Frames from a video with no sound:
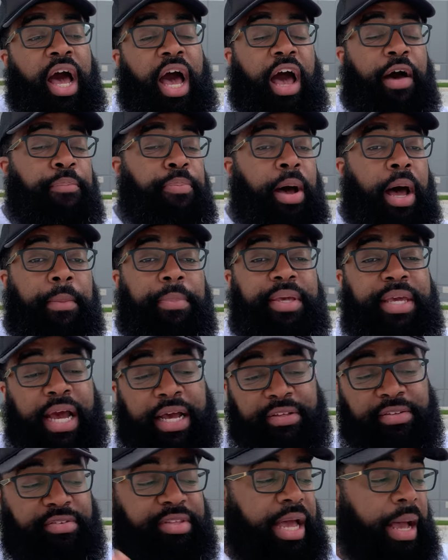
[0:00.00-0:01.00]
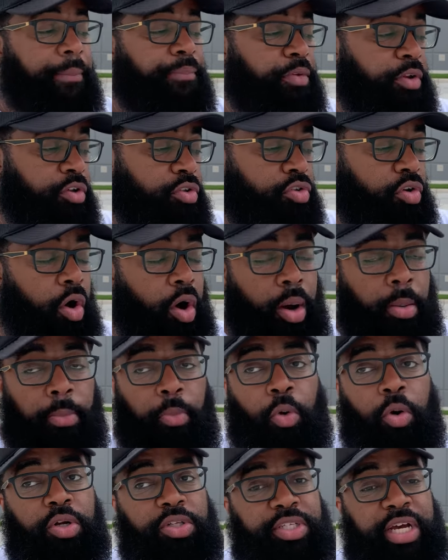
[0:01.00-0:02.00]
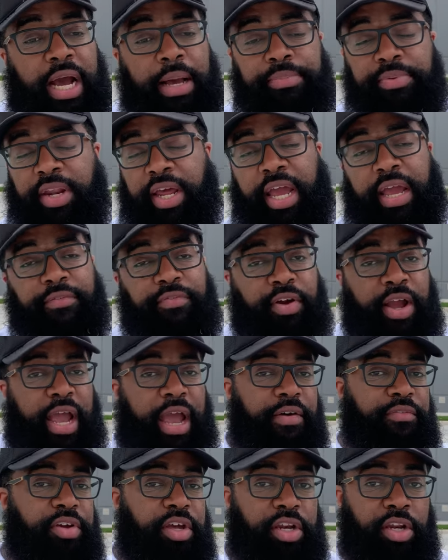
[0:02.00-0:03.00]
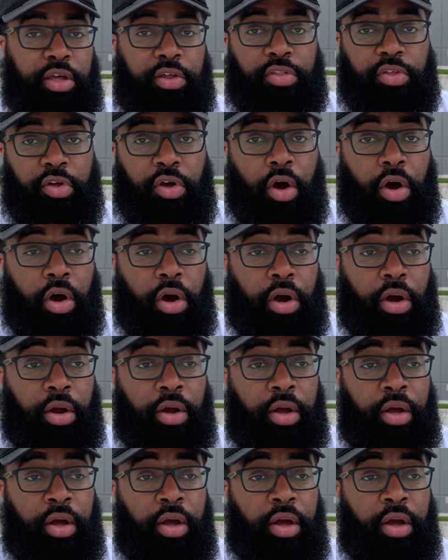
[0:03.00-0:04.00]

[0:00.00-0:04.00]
I probably got stopped in this car more times than I ever have in any other car